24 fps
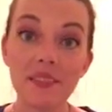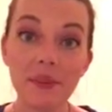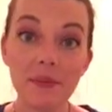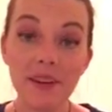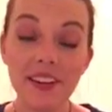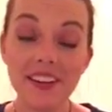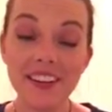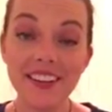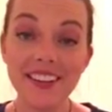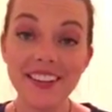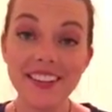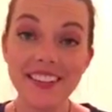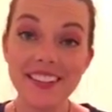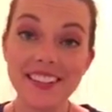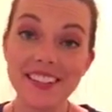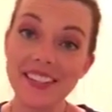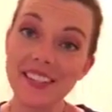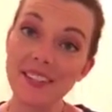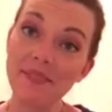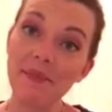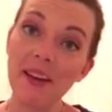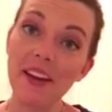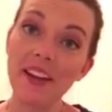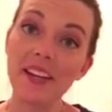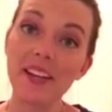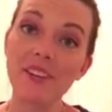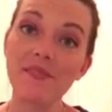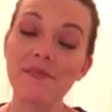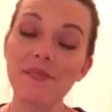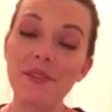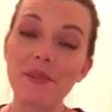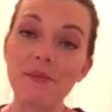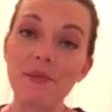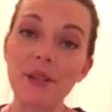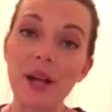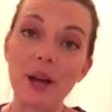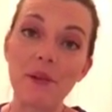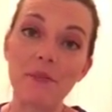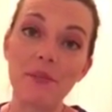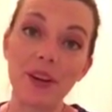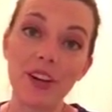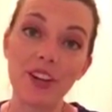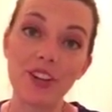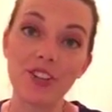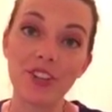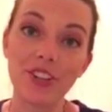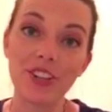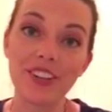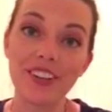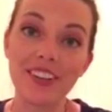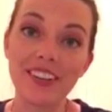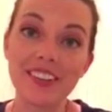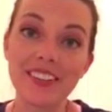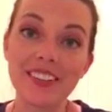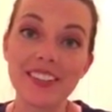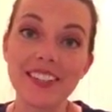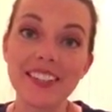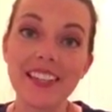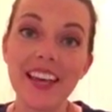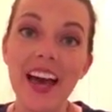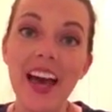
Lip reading: everybody, this is Megan from Cloudberry Journals.